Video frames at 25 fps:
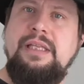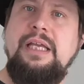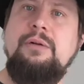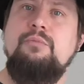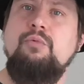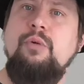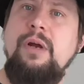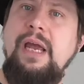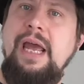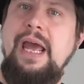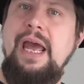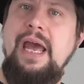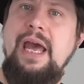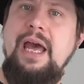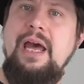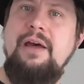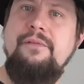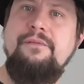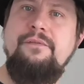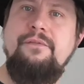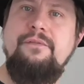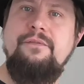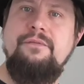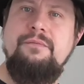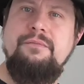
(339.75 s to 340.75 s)
that we
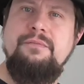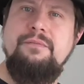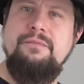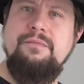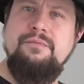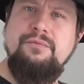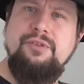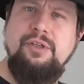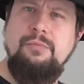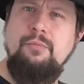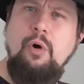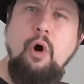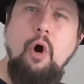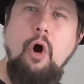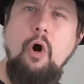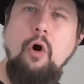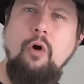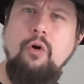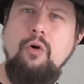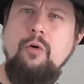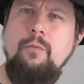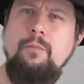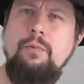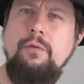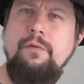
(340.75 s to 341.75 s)
have some
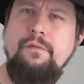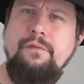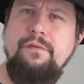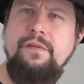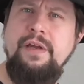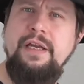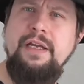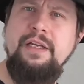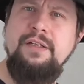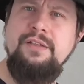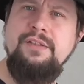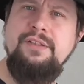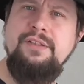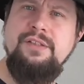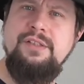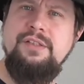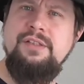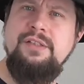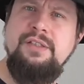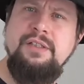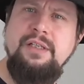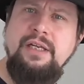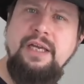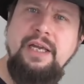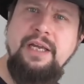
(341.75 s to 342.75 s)
horrible
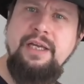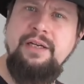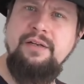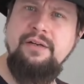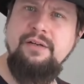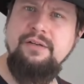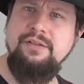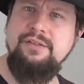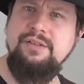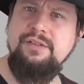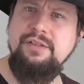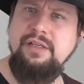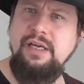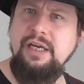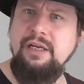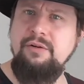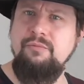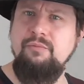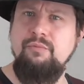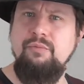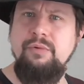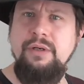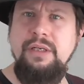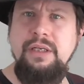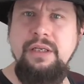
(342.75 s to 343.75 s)
things in us,
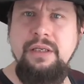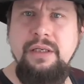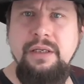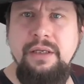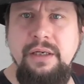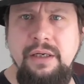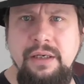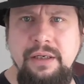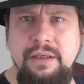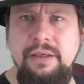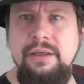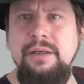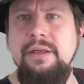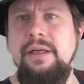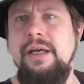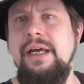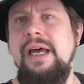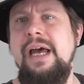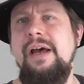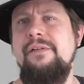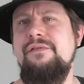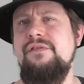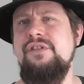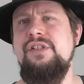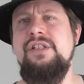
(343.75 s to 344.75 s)
and we
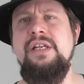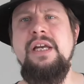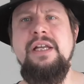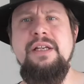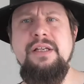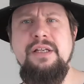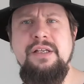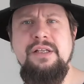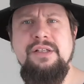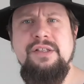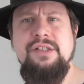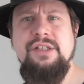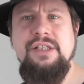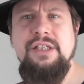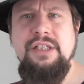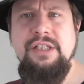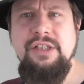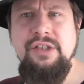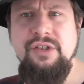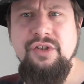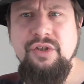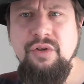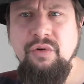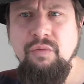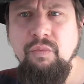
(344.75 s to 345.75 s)
have
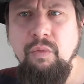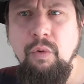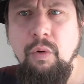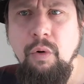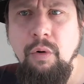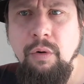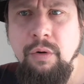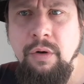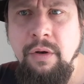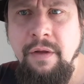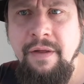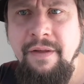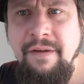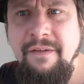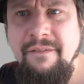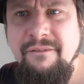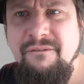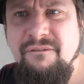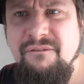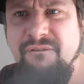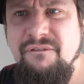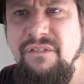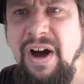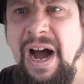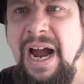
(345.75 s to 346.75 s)
tendencies toward
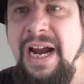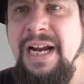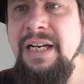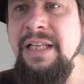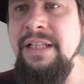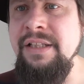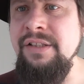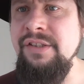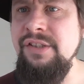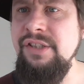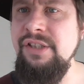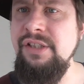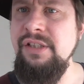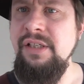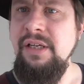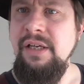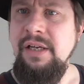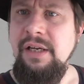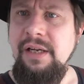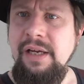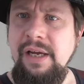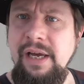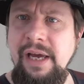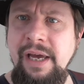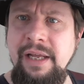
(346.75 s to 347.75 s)
violence
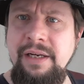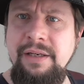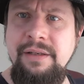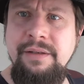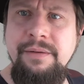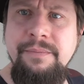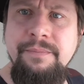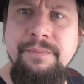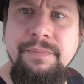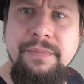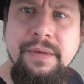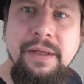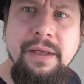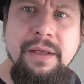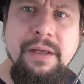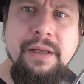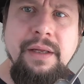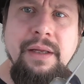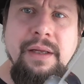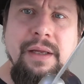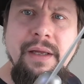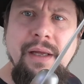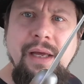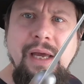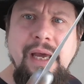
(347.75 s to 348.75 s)
and
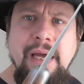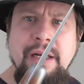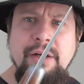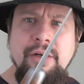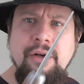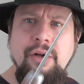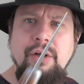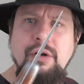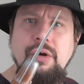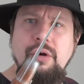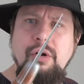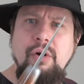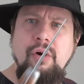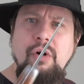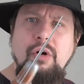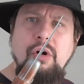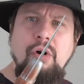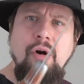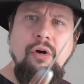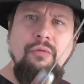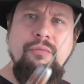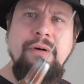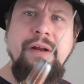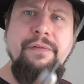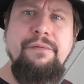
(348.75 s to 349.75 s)

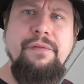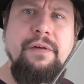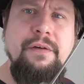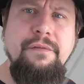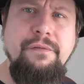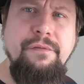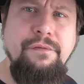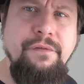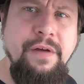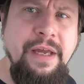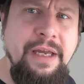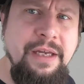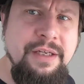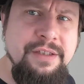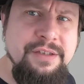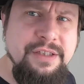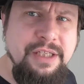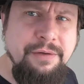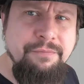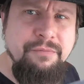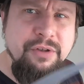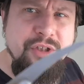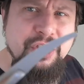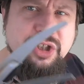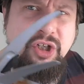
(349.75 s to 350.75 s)
horrific
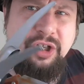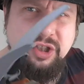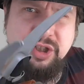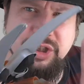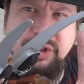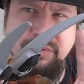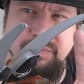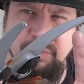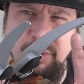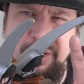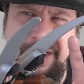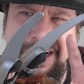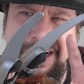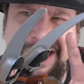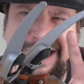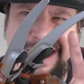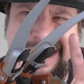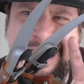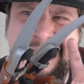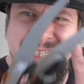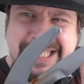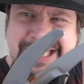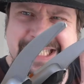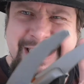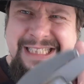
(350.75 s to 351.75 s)
things, and we just want
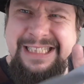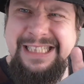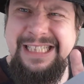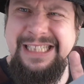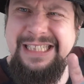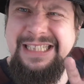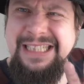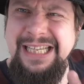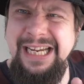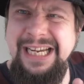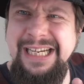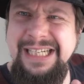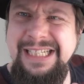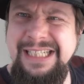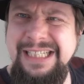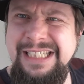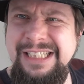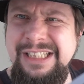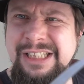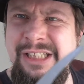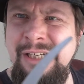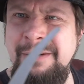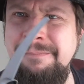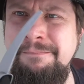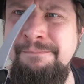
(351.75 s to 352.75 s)
to get in the
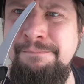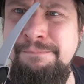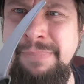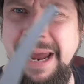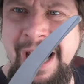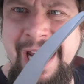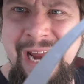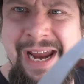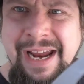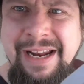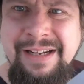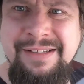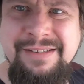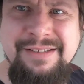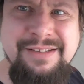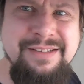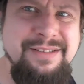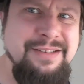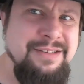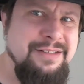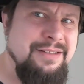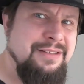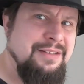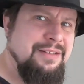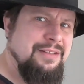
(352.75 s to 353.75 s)
ladies'
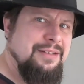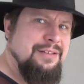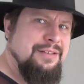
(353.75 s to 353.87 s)
pants.